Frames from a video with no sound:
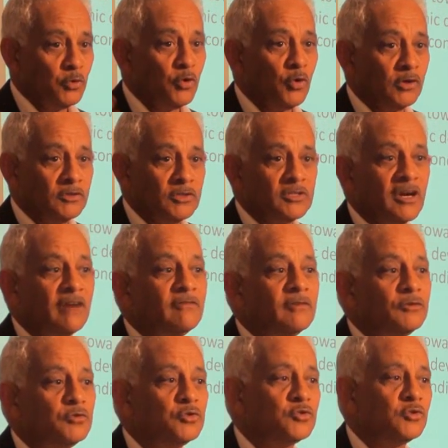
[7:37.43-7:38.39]
we go
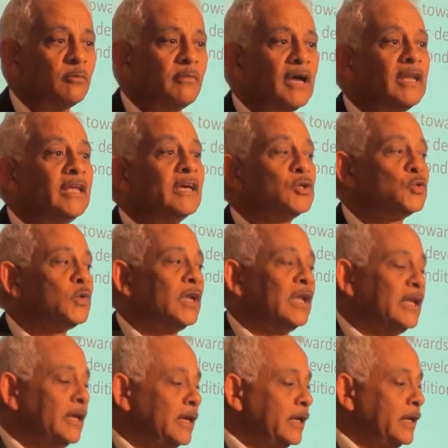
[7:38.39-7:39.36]
travel to Somalia as
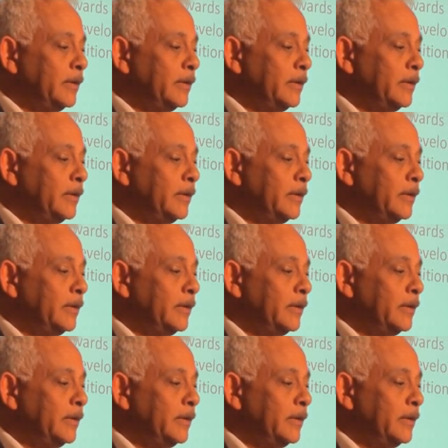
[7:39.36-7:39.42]
well.